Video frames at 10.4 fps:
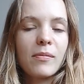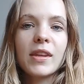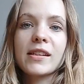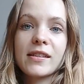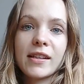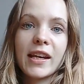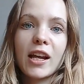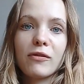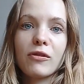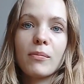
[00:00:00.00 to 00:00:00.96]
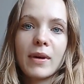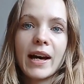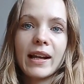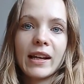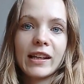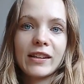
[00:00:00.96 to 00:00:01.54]
This is again from
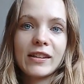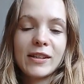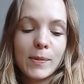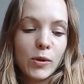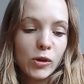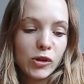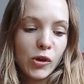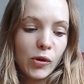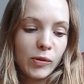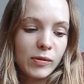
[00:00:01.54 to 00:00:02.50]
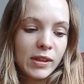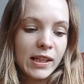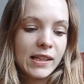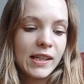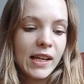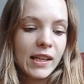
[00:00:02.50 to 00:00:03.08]
Alain de Botton. He
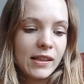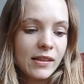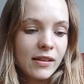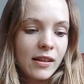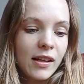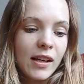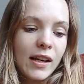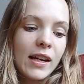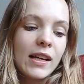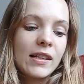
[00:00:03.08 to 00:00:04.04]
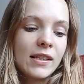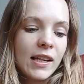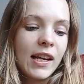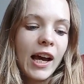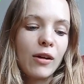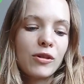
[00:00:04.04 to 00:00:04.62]
says,
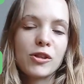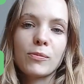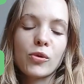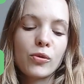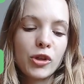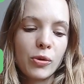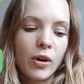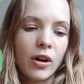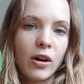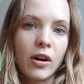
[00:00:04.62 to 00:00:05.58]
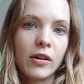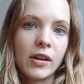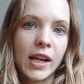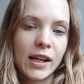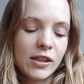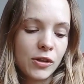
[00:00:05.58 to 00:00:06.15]
"See how small you are
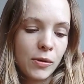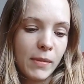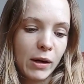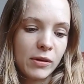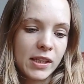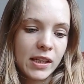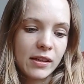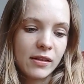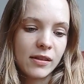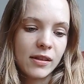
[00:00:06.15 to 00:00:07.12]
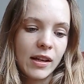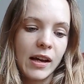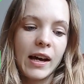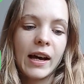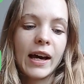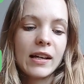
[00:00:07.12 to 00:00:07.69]
next to mountains.
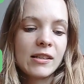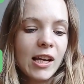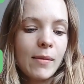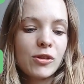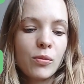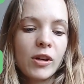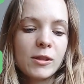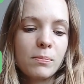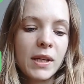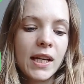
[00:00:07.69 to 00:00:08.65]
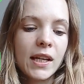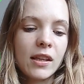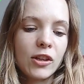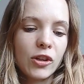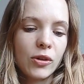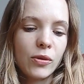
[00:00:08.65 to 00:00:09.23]
Accept what is bigger
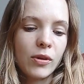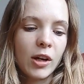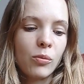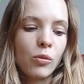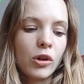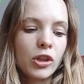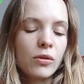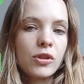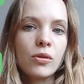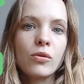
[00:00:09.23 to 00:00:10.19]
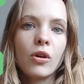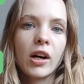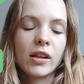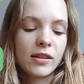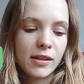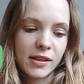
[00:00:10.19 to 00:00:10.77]
than you and what you do not
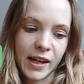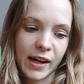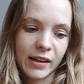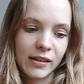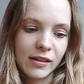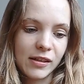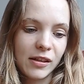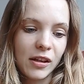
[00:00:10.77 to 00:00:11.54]
understand.